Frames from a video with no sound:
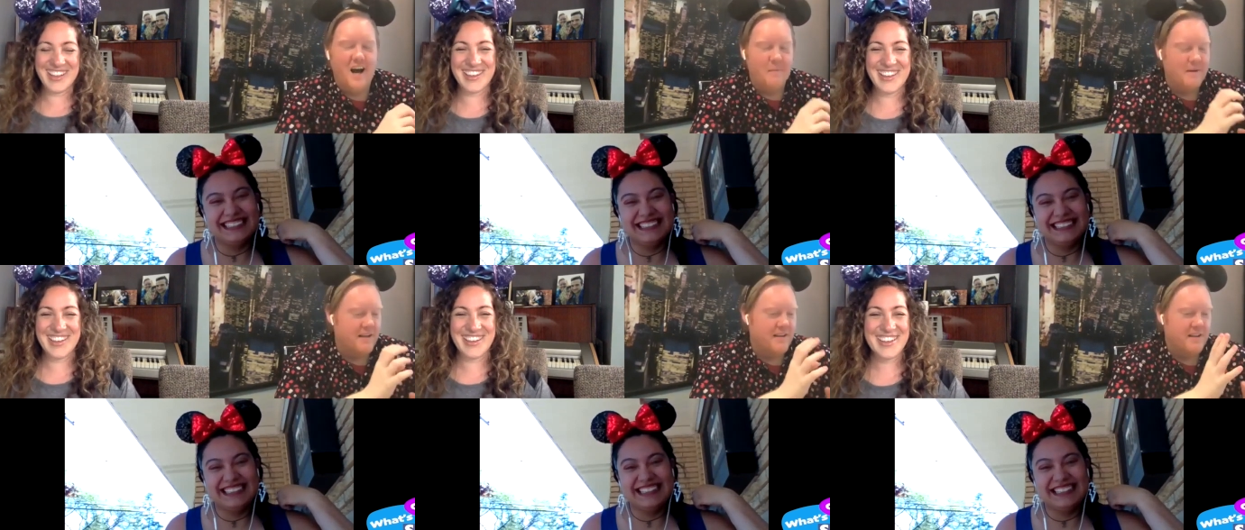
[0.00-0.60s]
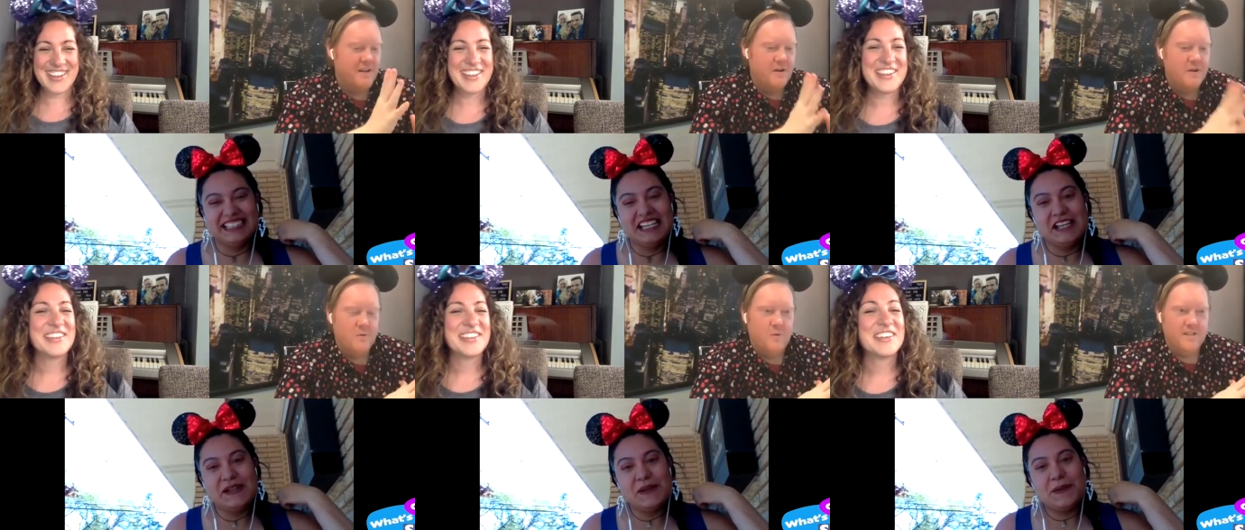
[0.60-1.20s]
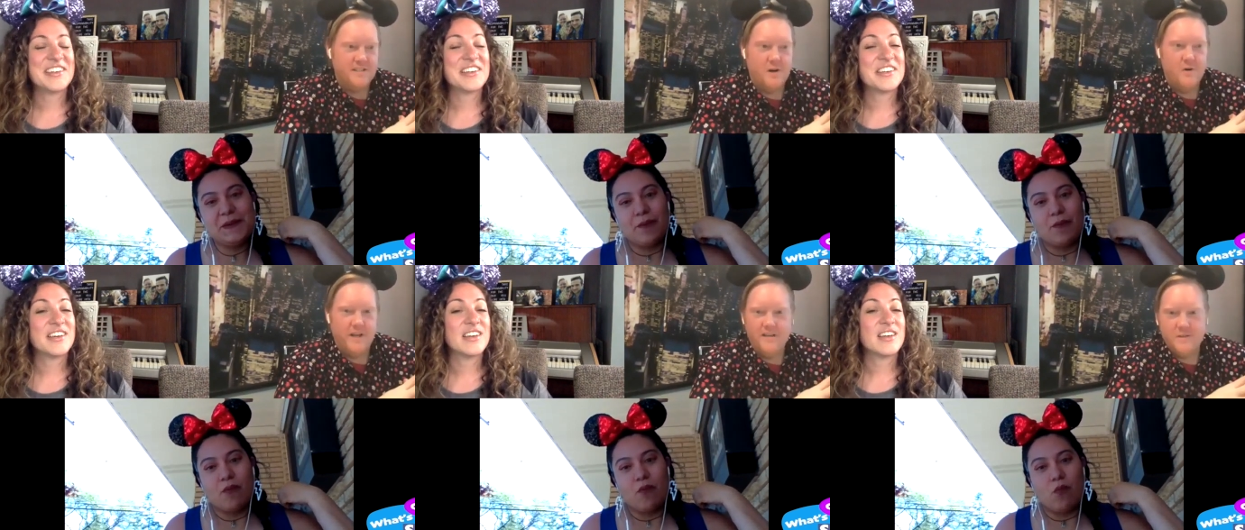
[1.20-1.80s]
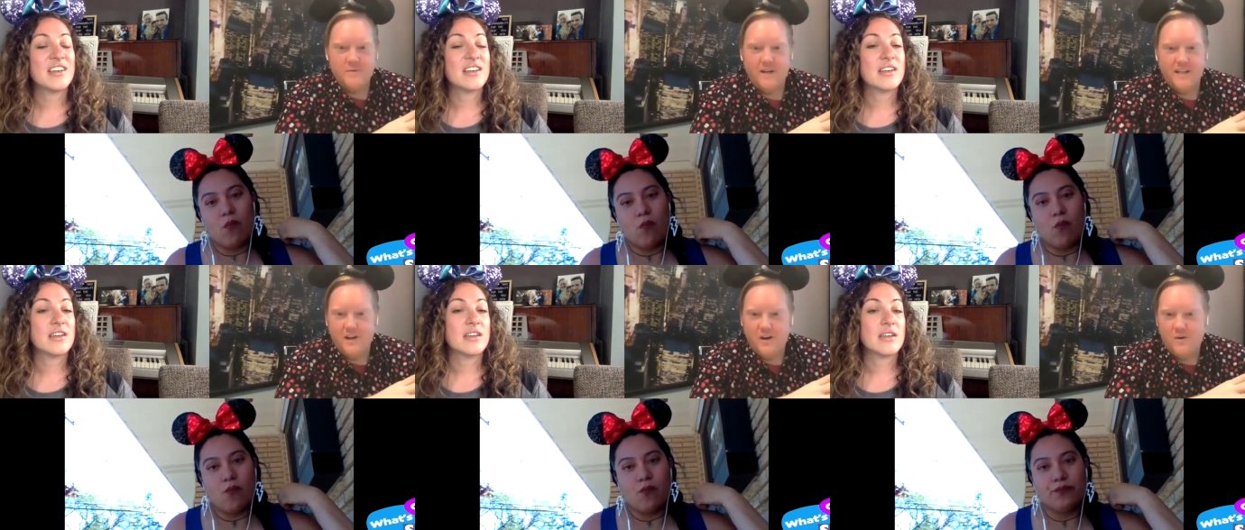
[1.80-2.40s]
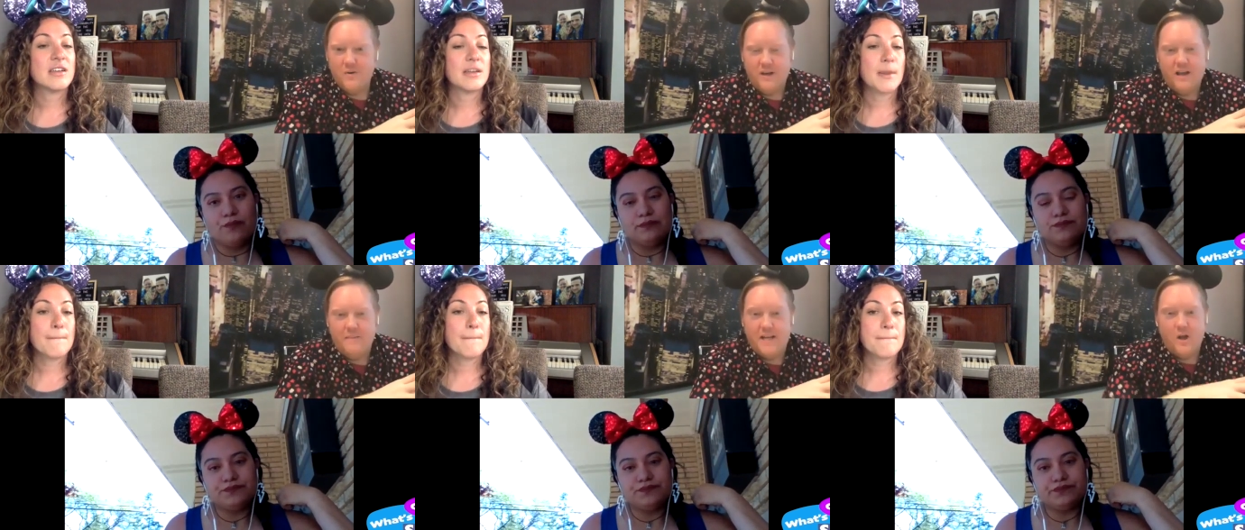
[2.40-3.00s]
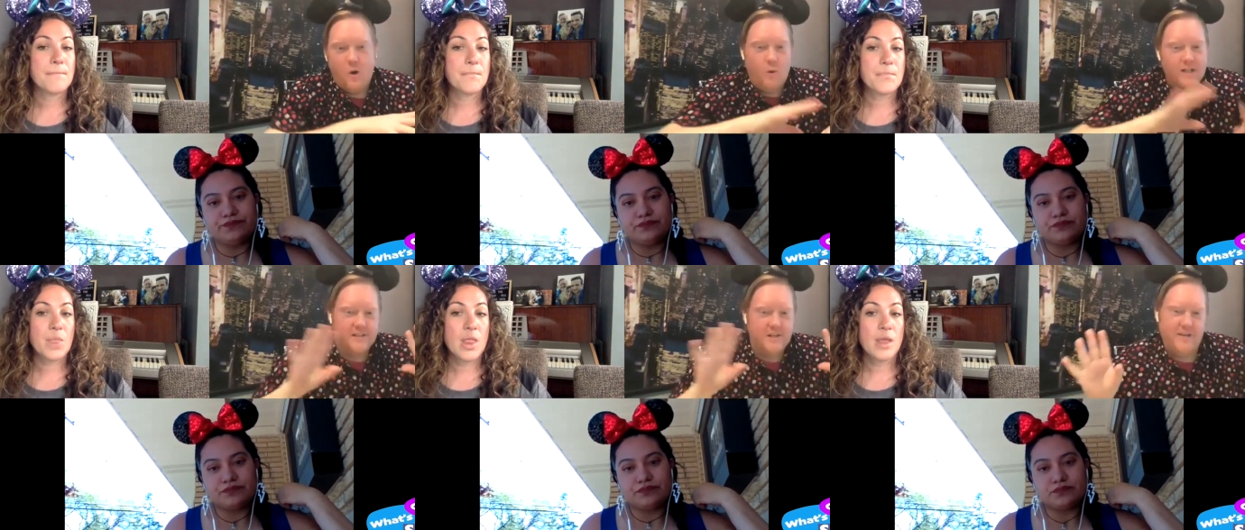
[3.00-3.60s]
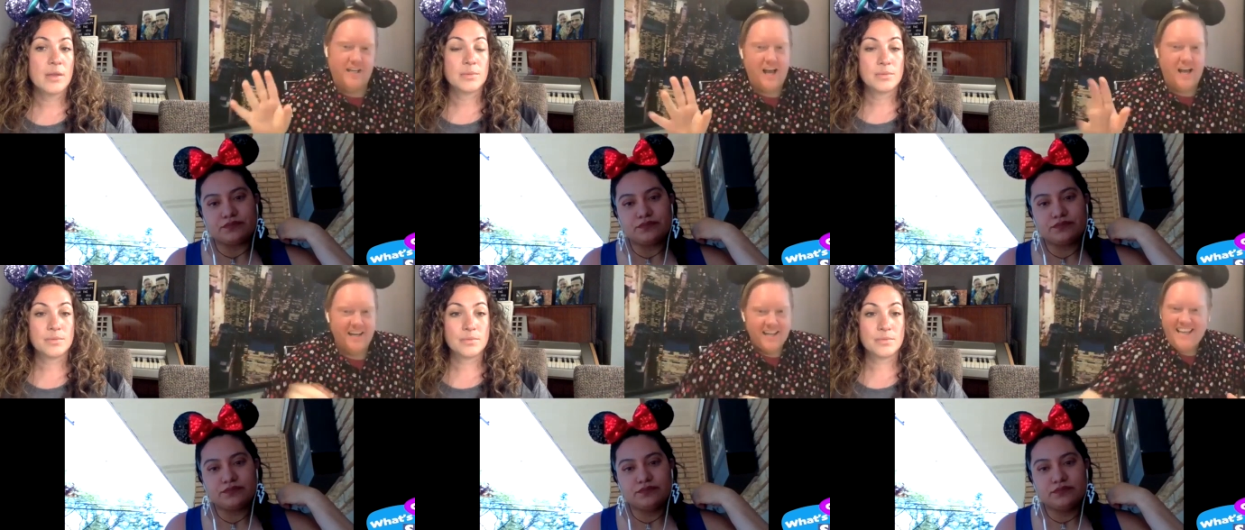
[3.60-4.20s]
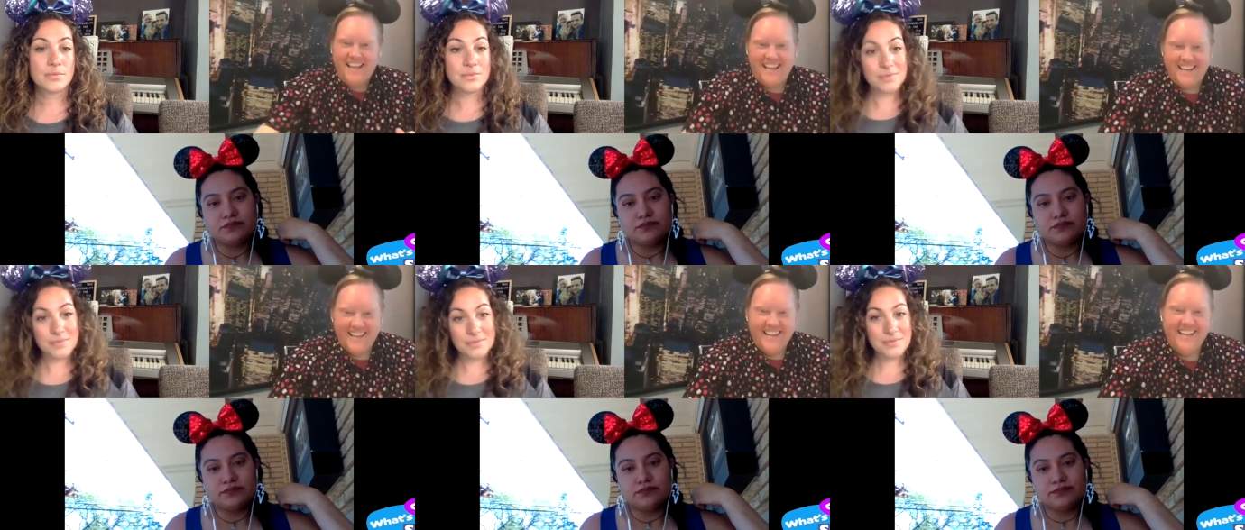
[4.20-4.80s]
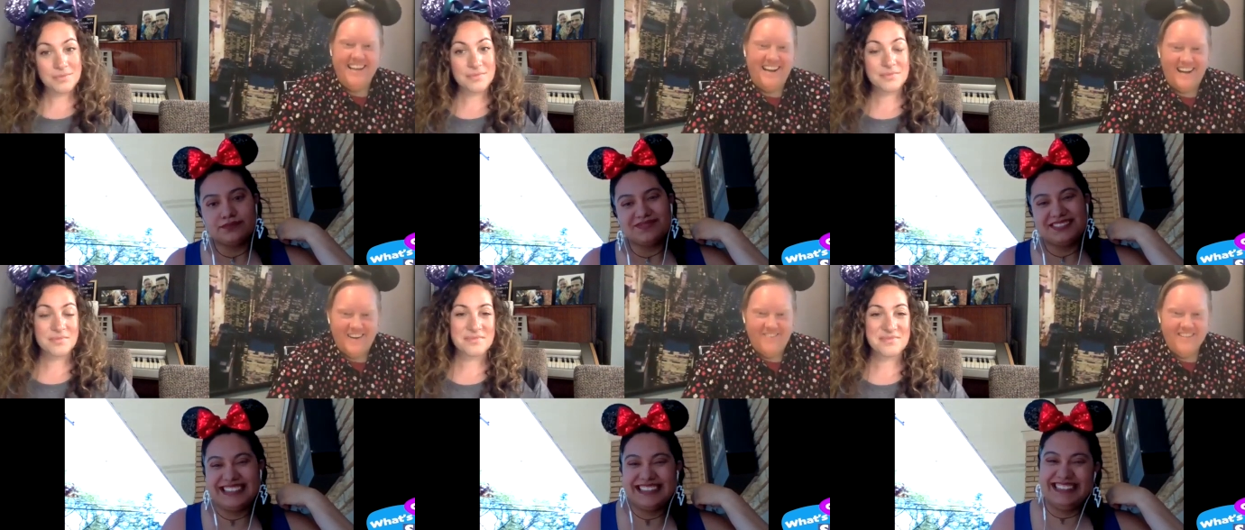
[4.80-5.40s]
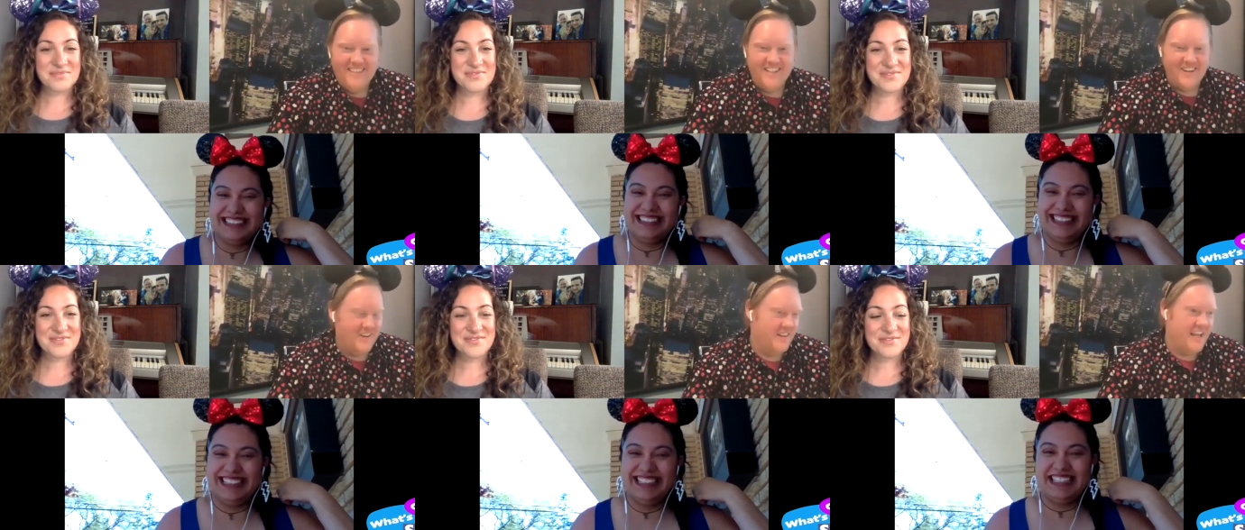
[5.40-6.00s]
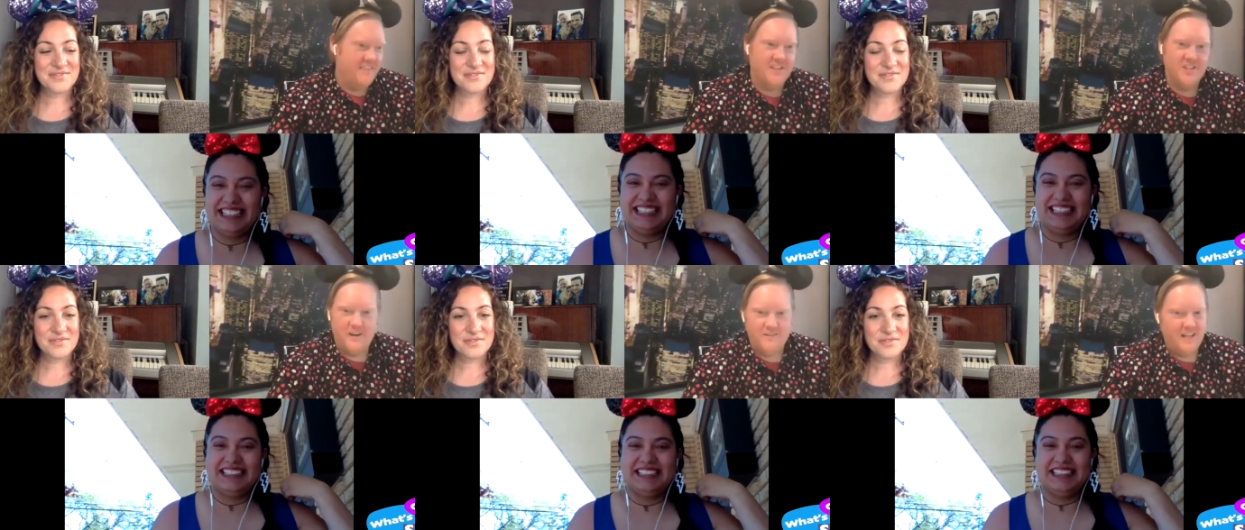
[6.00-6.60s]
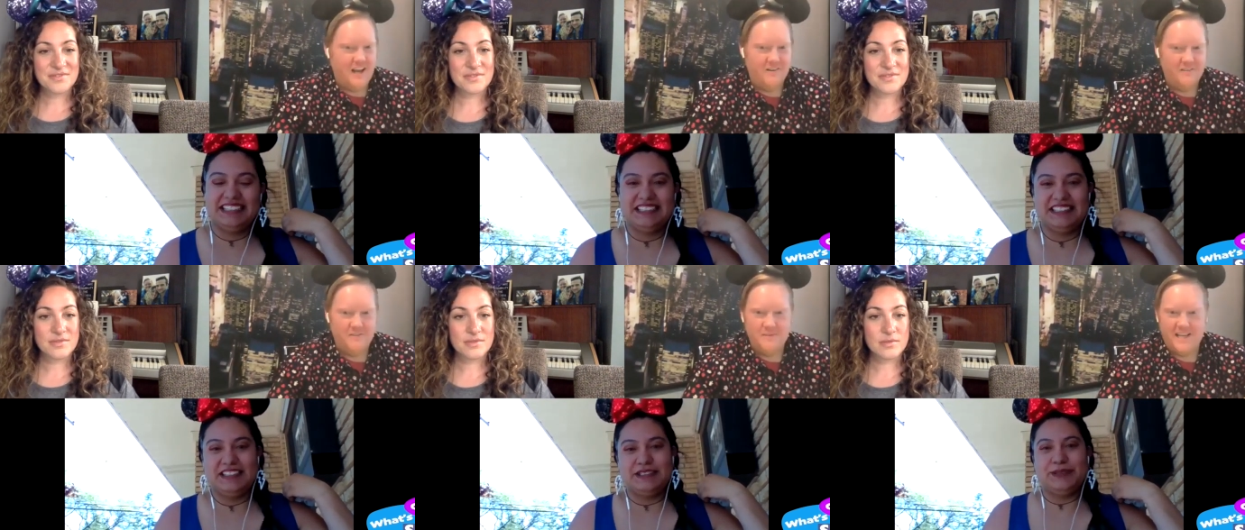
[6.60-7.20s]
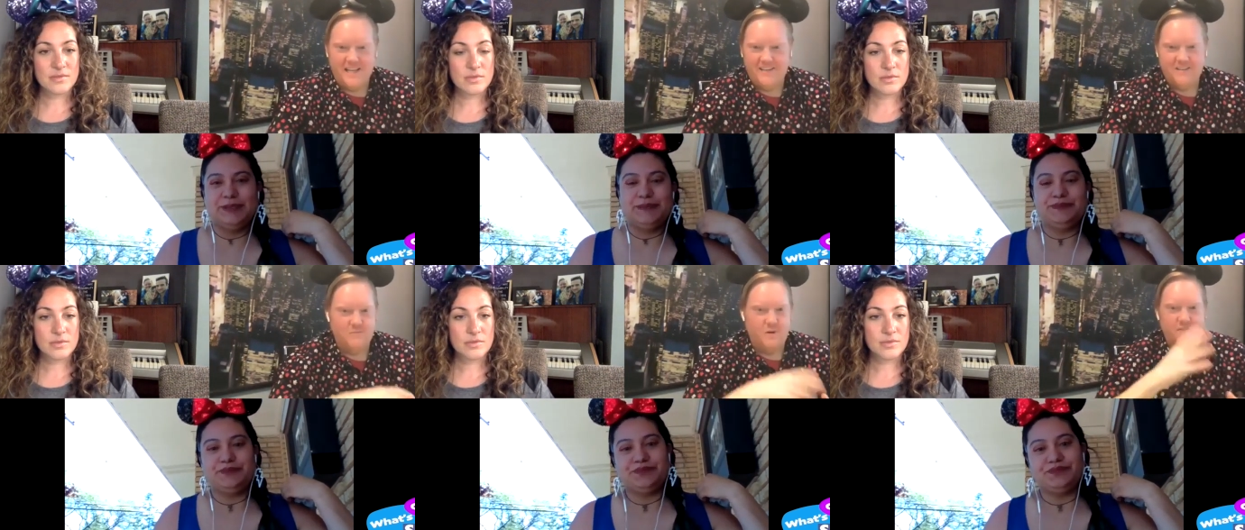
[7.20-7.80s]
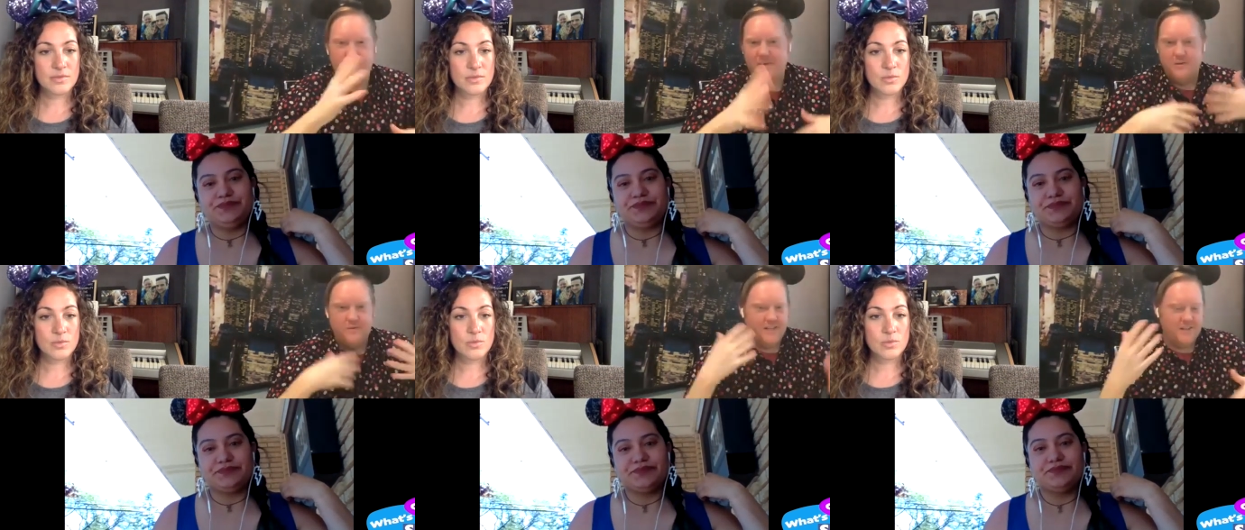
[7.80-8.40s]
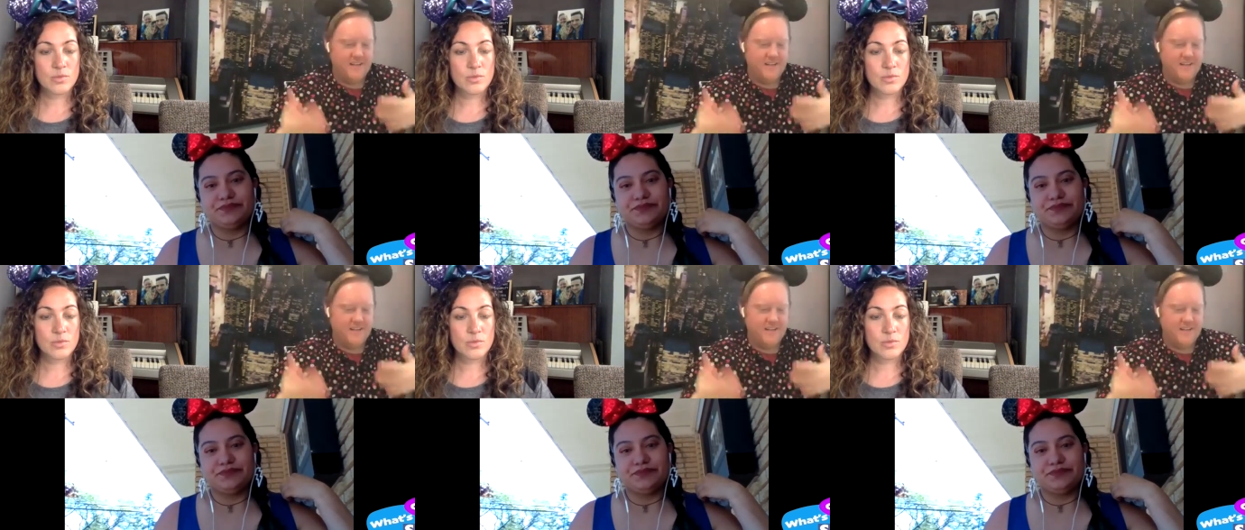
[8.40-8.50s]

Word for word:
Speaker 1: um, well, so we also want to know, I mean, what's going on in, um, you know, your life in general. How have you been? What have you been doing